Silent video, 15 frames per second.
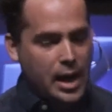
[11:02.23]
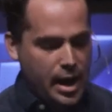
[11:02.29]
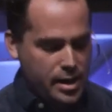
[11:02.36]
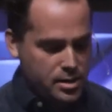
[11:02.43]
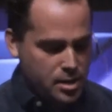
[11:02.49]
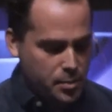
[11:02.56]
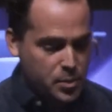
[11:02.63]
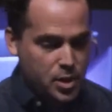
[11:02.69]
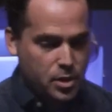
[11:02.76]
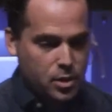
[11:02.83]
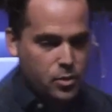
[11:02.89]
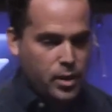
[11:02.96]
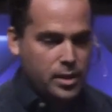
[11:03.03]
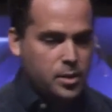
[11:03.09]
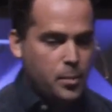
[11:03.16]
adds up to the
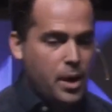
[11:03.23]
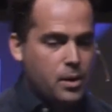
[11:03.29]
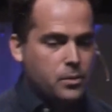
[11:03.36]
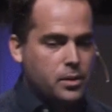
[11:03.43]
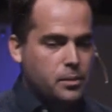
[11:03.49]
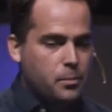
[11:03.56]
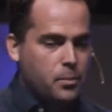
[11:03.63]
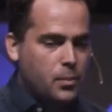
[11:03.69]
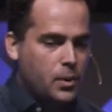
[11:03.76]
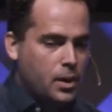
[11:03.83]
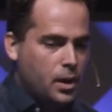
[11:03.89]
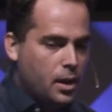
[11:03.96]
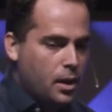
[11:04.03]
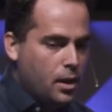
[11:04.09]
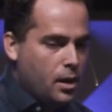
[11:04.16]
correct amount.
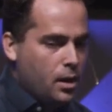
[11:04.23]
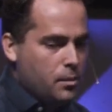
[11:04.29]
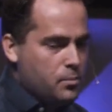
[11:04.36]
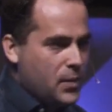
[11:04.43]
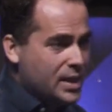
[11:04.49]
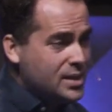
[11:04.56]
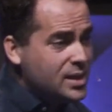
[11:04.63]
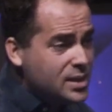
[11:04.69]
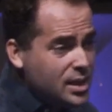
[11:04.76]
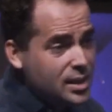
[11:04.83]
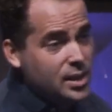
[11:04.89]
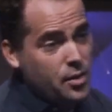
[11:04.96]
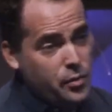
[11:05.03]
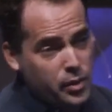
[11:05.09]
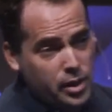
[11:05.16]
That's a
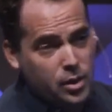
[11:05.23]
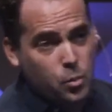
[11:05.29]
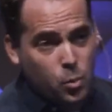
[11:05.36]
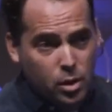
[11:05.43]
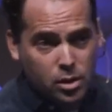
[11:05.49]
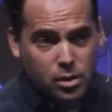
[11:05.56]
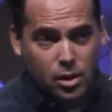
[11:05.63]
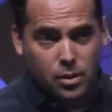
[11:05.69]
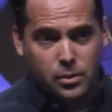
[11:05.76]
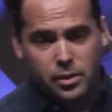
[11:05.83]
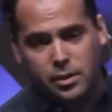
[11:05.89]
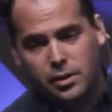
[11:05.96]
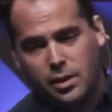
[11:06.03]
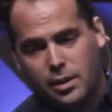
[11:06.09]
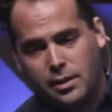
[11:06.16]
significant workload
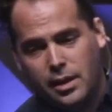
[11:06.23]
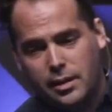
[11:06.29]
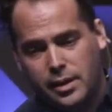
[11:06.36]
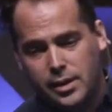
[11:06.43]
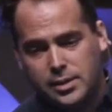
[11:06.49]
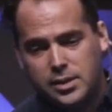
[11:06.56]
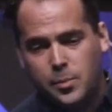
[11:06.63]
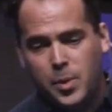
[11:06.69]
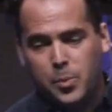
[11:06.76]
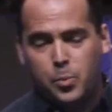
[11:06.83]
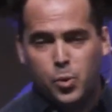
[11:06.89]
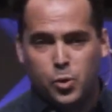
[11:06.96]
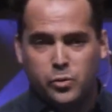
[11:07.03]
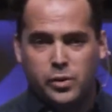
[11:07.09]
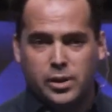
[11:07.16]
uh, that needs to be
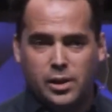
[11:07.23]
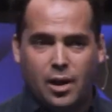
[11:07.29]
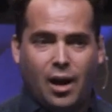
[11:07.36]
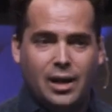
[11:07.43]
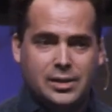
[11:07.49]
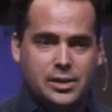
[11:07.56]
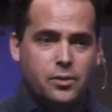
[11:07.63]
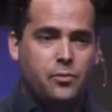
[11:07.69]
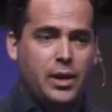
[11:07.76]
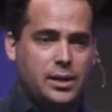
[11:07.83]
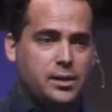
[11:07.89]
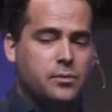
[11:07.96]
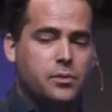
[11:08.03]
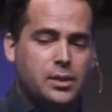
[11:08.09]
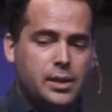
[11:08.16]
proven cost
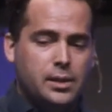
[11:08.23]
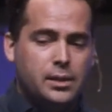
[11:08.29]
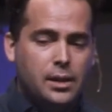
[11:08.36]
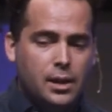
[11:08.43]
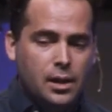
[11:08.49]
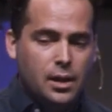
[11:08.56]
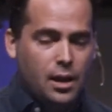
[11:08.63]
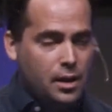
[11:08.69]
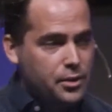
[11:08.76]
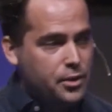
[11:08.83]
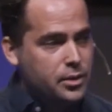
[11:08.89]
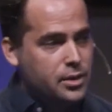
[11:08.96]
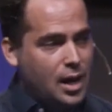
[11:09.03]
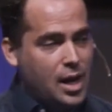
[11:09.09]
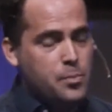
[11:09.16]
effectively under
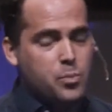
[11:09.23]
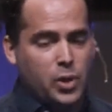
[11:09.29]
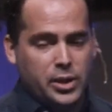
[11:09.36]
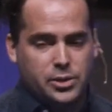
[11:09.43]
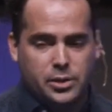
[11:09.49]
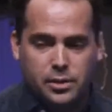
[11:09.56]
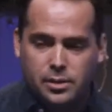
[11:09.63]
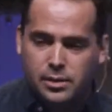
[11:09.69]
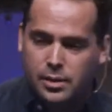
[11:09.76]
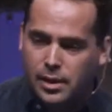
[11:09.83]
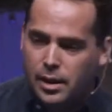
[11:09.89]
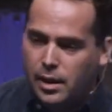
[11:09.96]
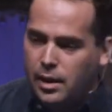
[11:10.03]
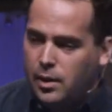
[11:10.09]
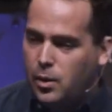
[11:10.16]
time pressure.
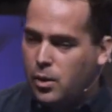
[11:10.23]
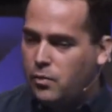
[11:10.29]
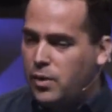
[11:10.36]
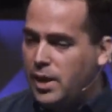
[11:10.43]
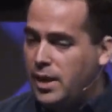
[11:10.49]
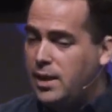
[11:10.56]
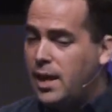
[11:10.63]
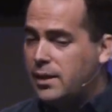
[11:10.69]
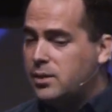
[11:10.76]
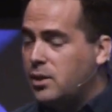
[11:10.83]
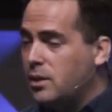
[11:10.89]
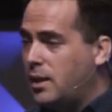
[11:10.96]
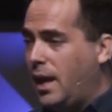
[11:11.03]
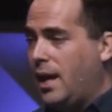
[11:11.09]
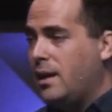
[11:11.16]
You know, if an
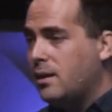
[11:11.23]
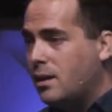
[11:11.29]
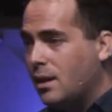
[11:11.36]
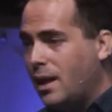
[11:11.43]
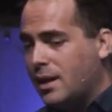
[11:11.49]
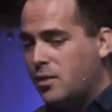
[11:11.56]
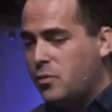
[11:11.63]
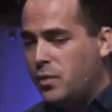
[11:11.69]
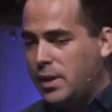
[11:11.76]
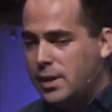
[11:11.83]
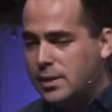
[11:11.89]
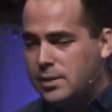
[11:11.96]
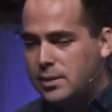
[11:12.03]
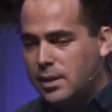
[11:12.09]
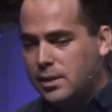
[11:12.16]
indexer can't collect
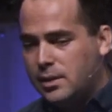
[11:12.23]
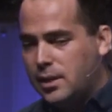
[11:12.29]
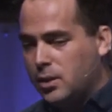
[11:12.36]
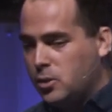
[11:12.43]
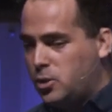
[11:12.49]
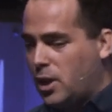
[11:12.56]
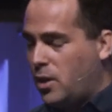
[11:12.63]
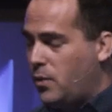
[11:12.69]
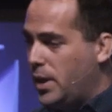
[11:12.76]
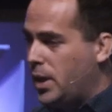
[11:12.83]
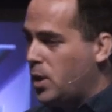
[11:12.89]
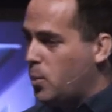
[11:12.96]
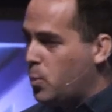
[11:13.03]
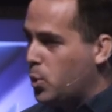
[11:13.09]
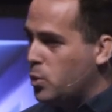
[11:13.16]
fees until
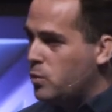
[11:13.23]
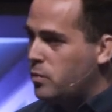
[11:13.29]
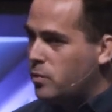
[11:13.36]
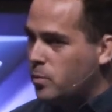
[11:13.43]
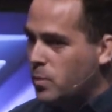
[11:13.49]
generating a proof,